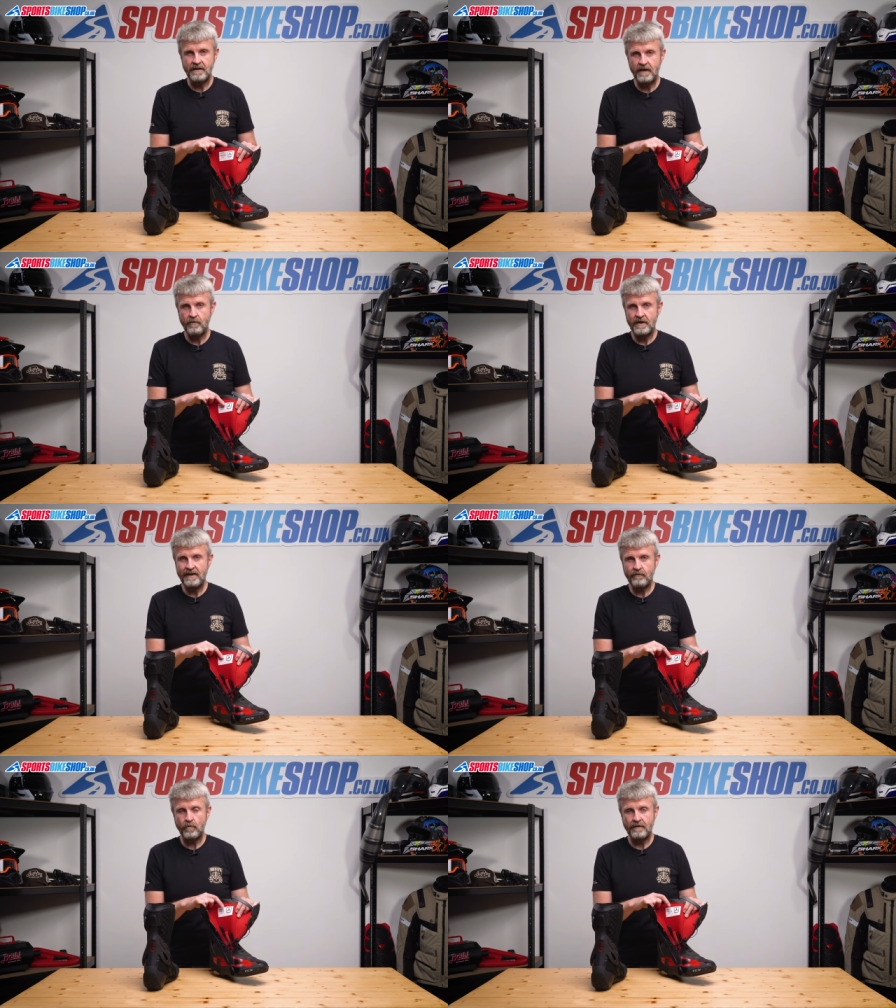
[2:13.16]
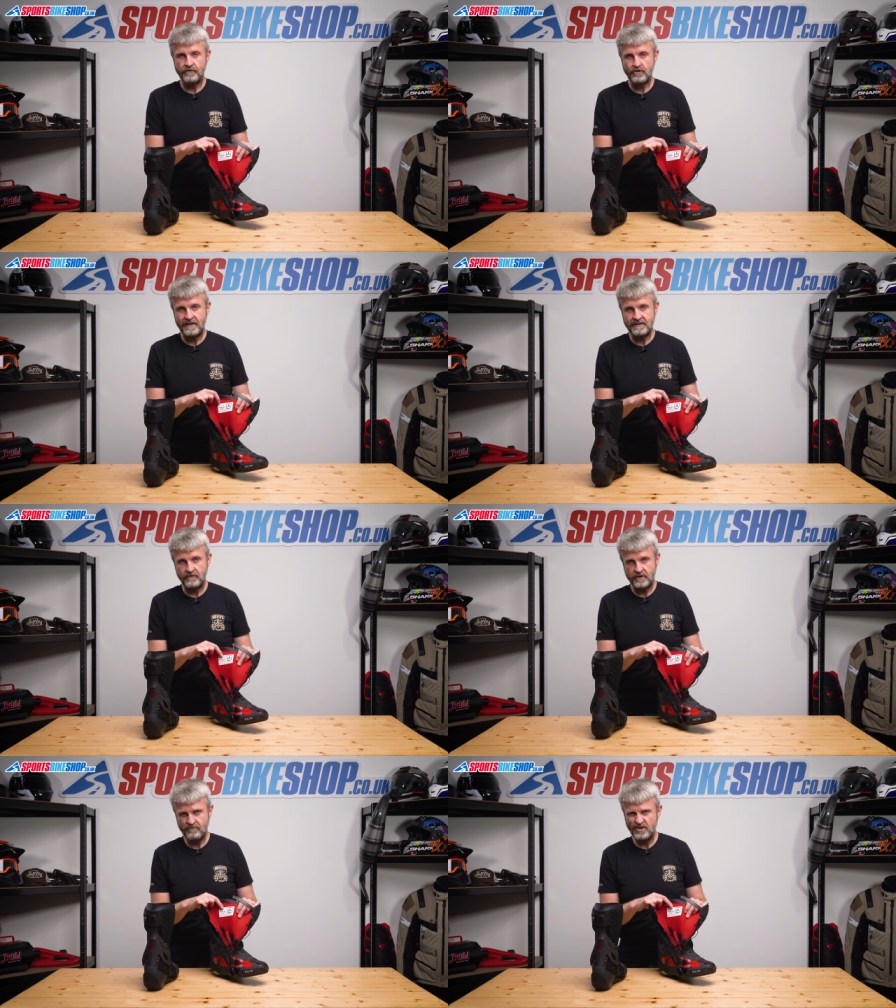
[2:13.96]
lower level one for
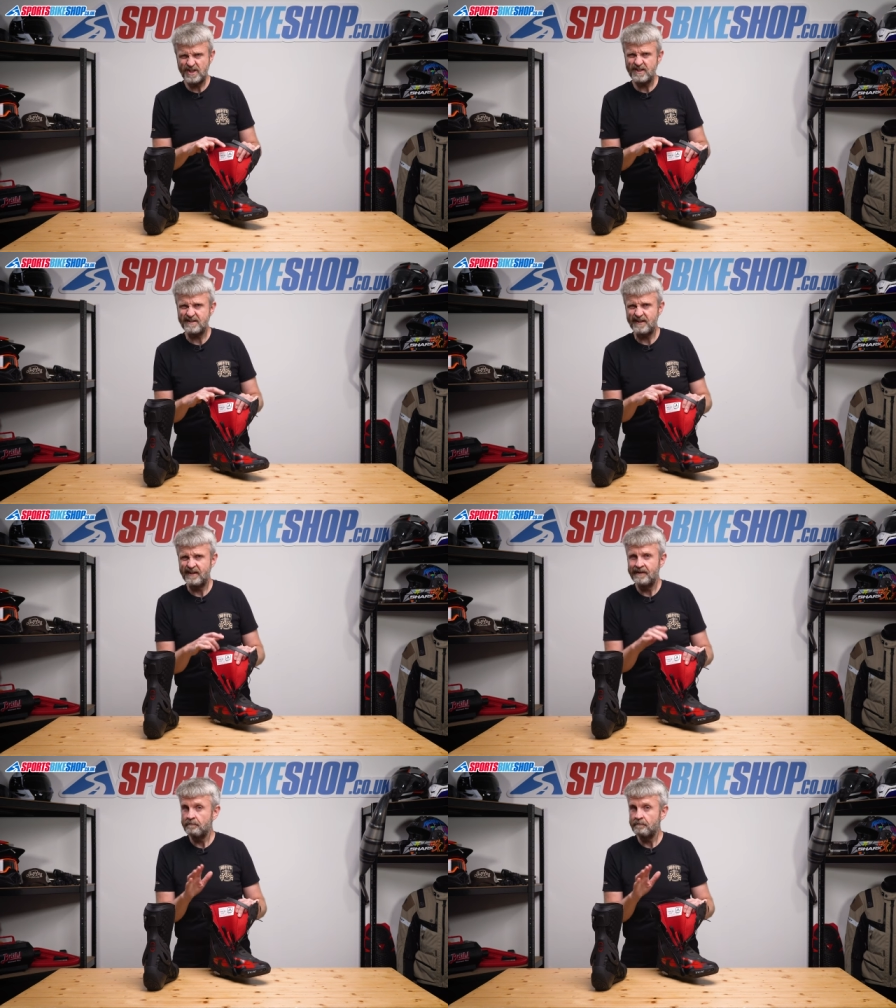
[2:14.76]
transverse rigidity.